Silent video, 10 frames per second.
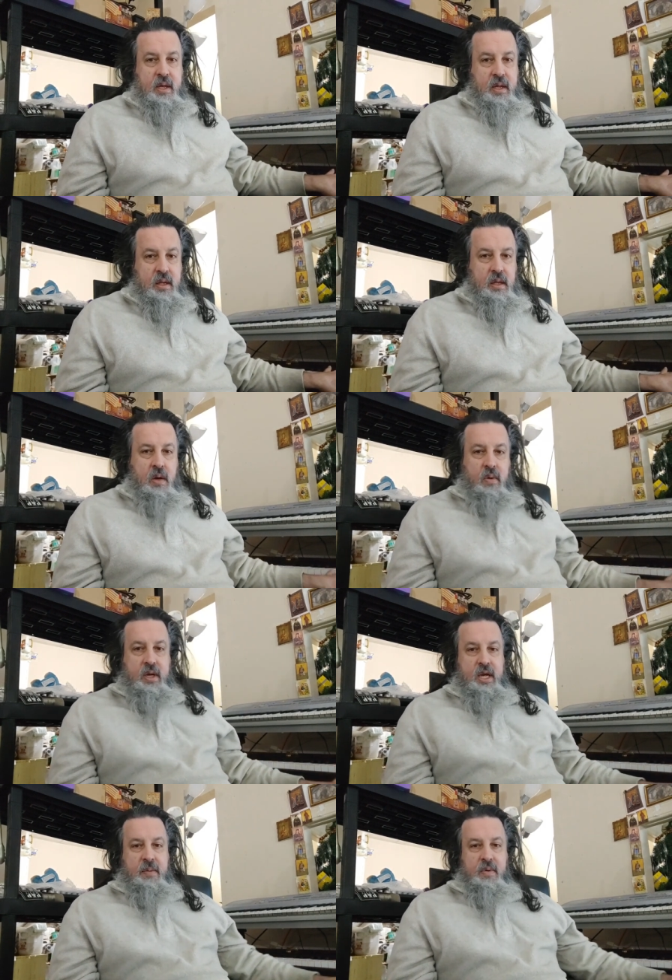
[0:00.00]
the, the lower
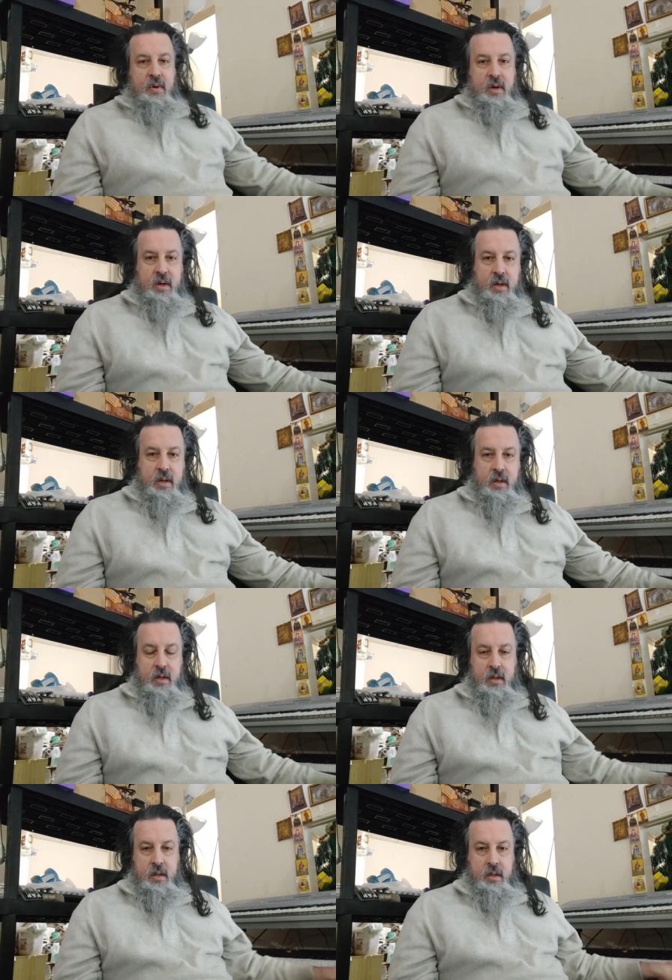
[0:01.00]
keyboard.
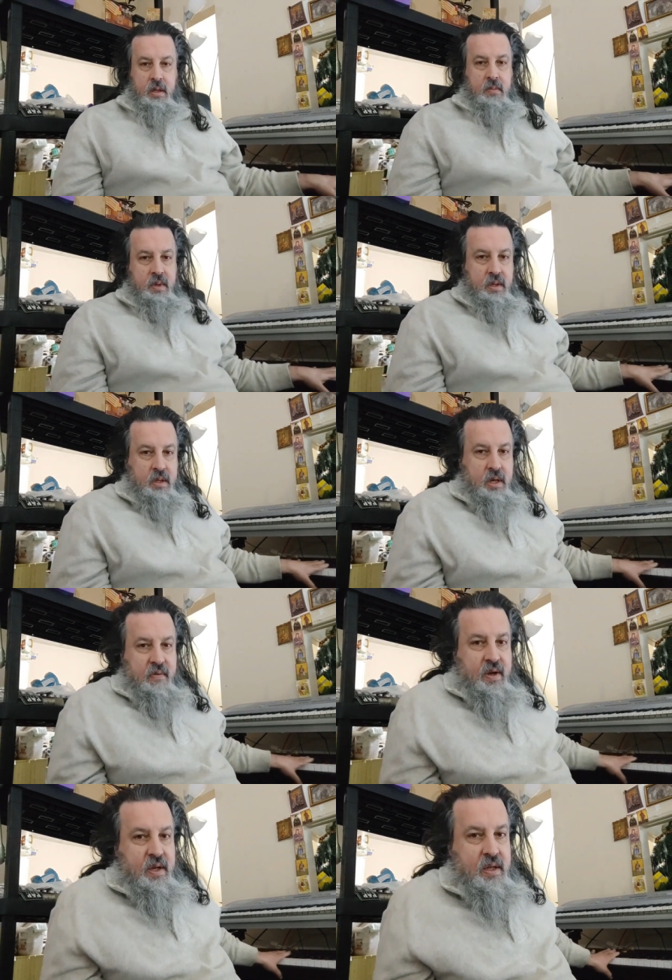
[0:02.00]
Let's see
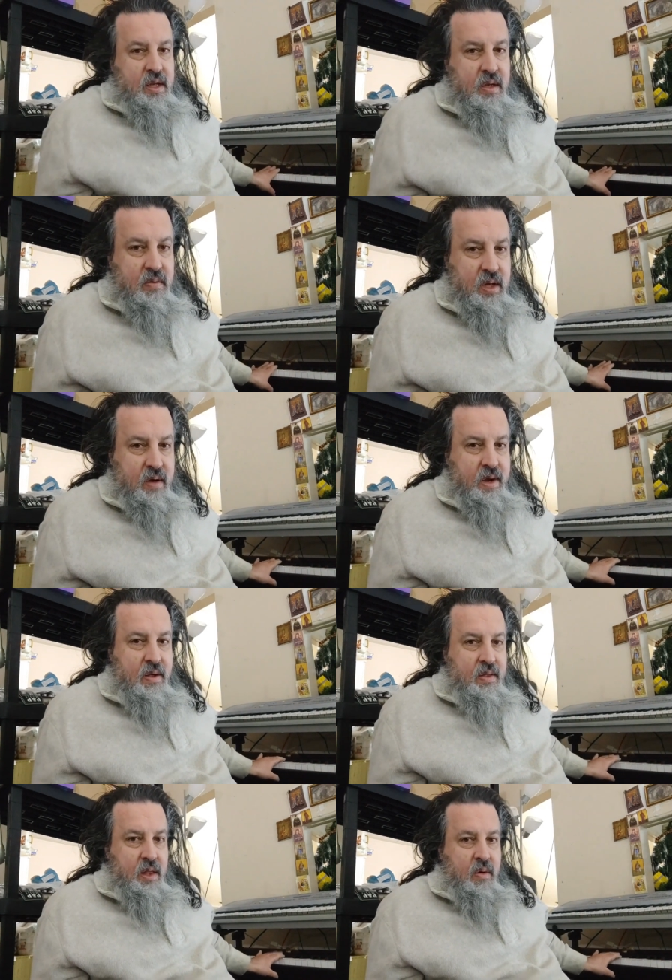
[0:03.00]
if I think this is right. There we
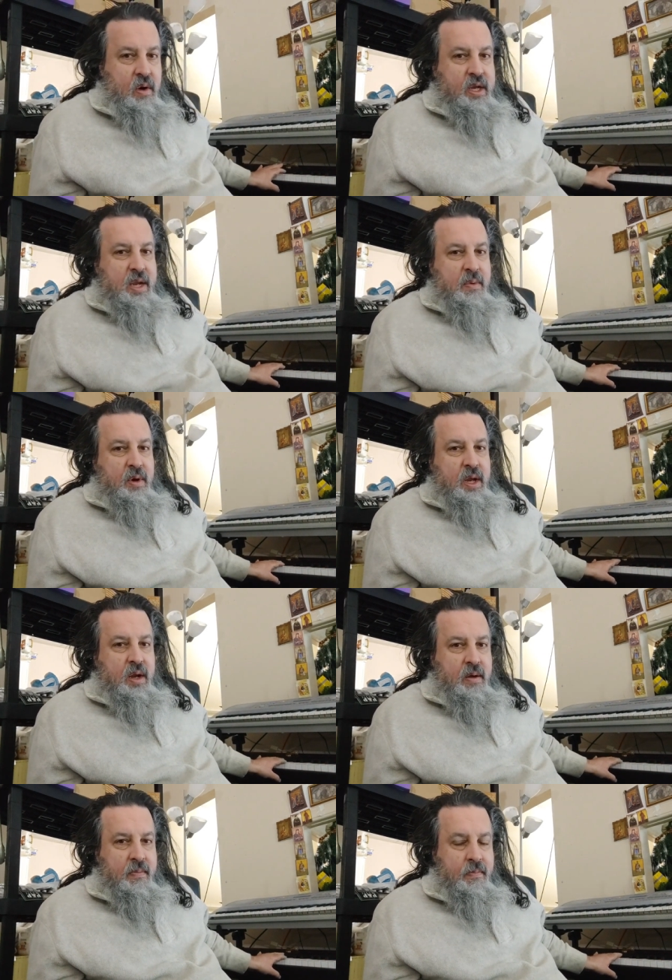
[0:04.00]
go. The lower keyboard
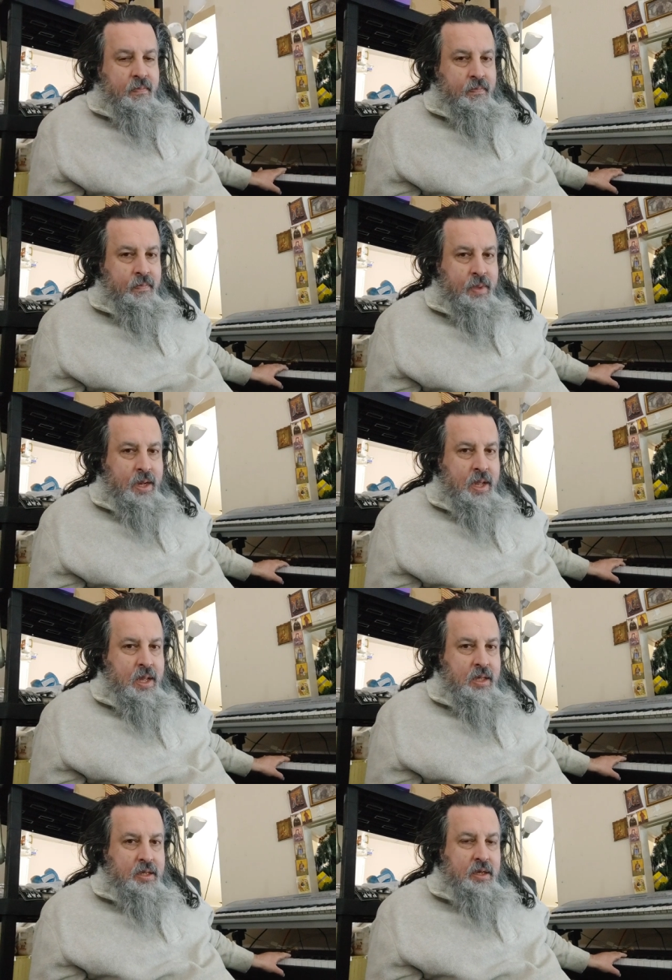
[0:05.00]
here
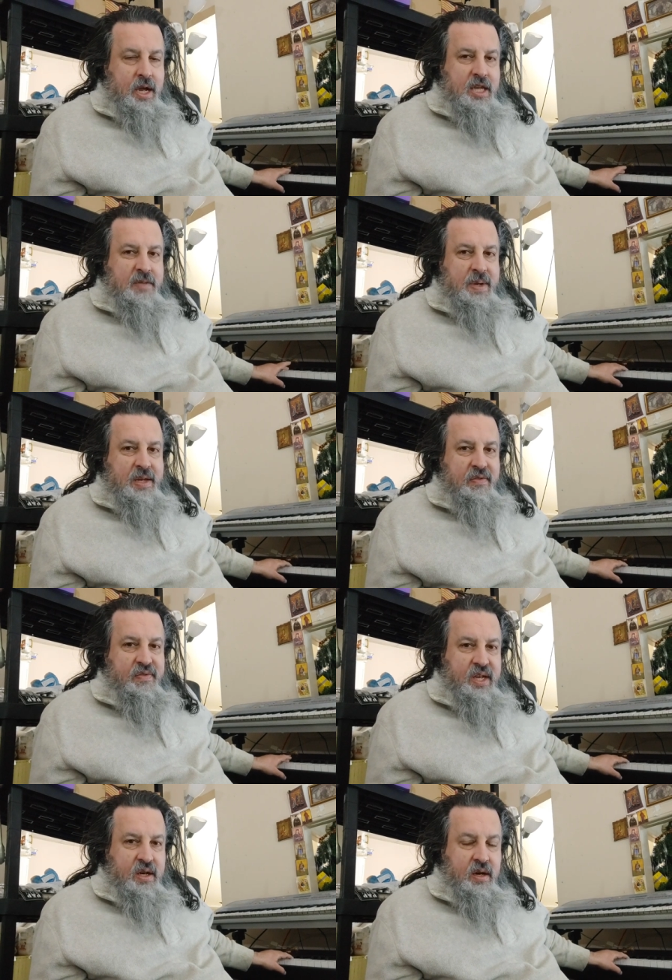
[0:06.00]
still has to be
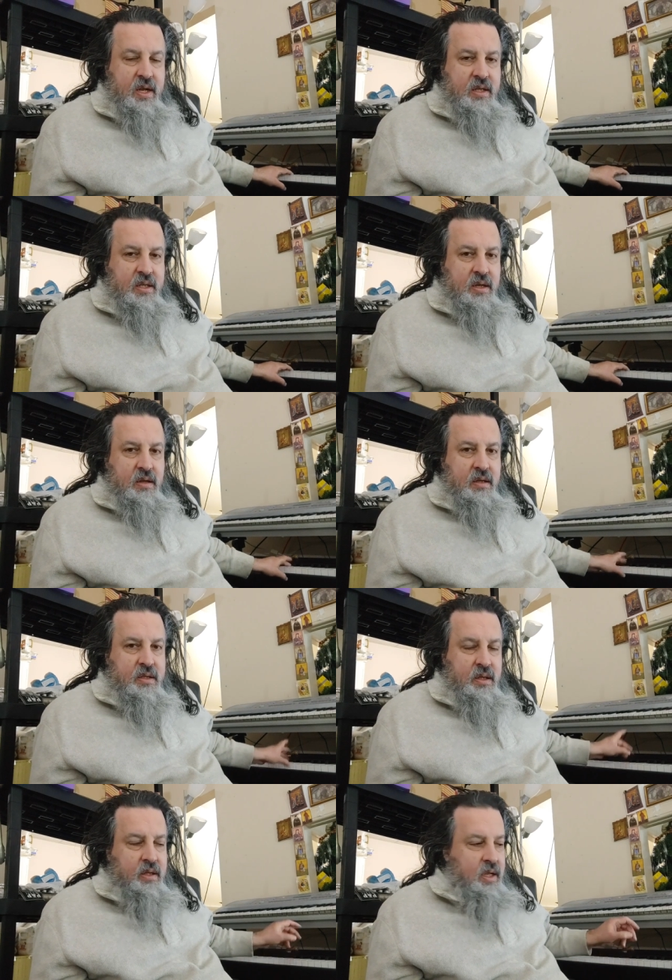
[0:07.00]
configured. It's no,
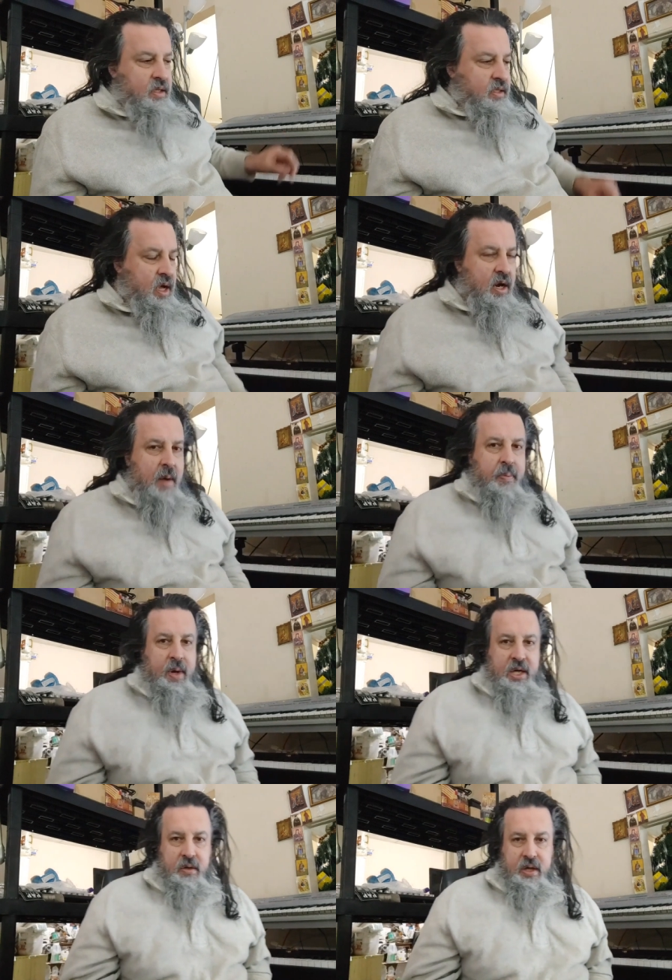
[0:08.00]
still it's not
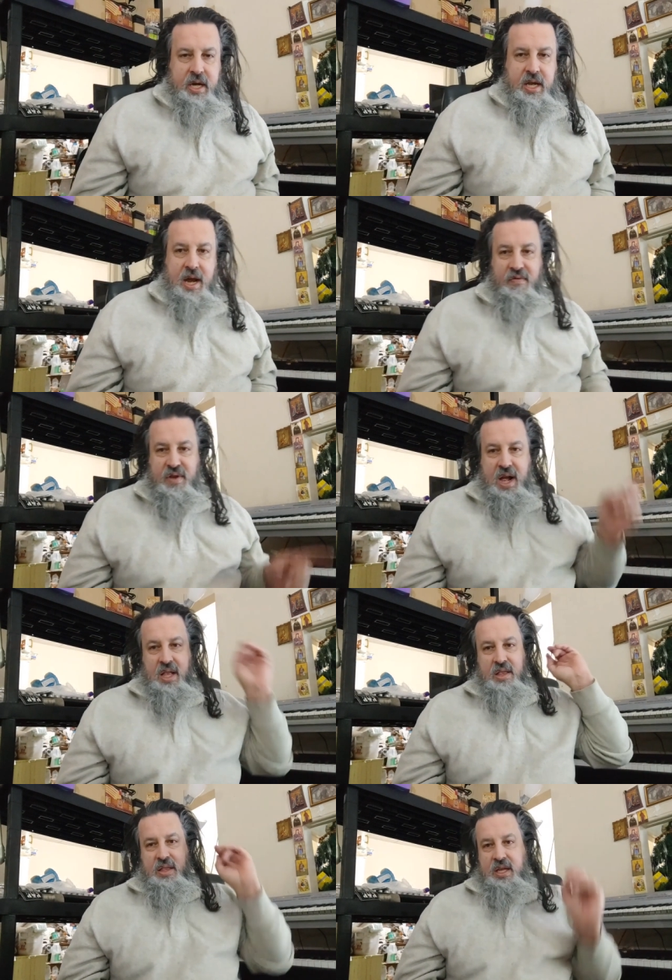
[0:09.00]
operational yet. I've
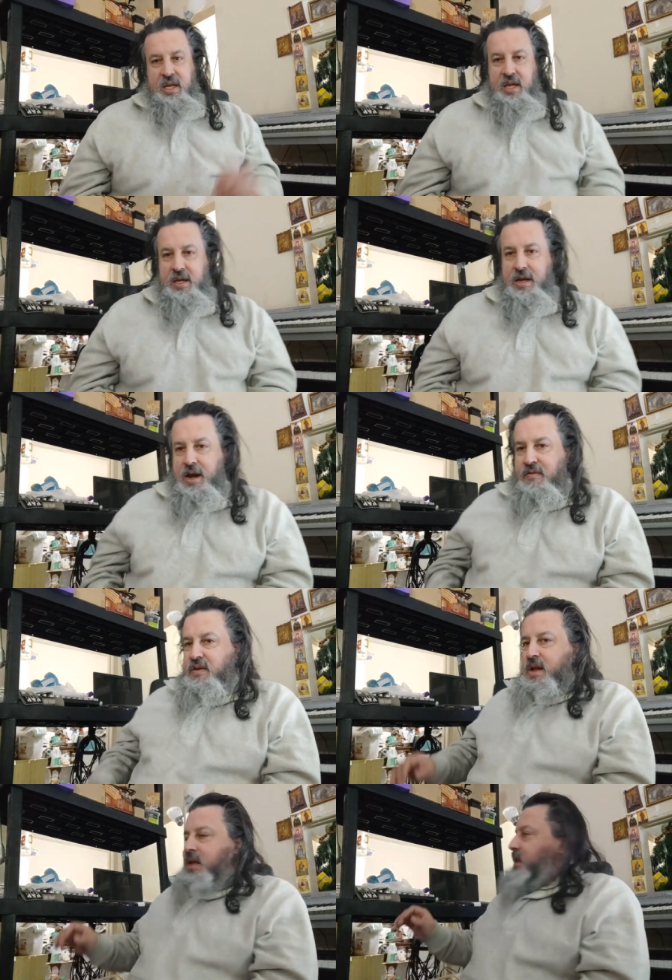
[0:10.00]
got the I've
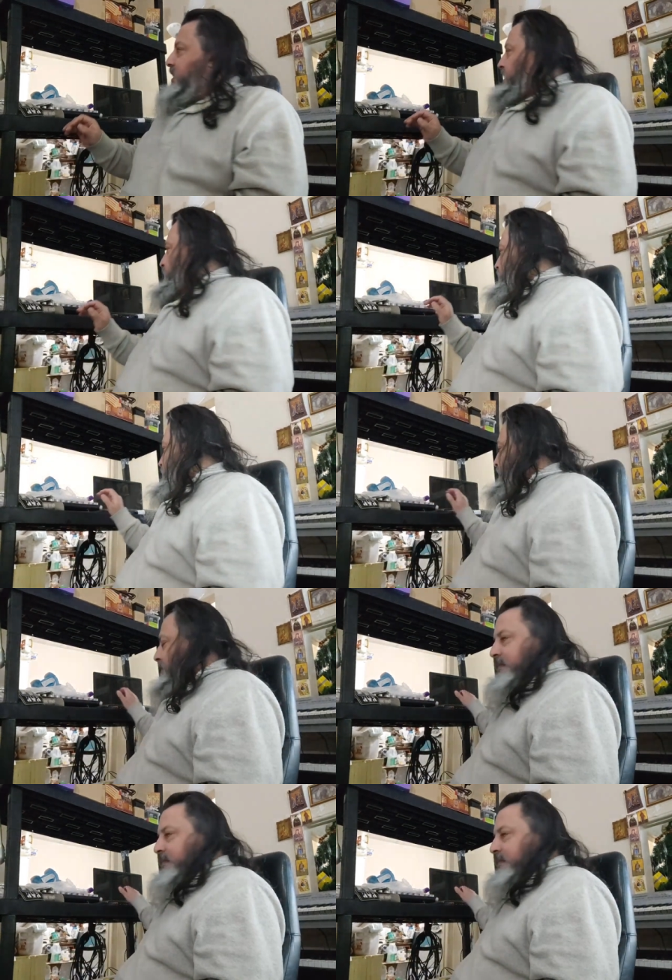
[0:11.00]
got the uh,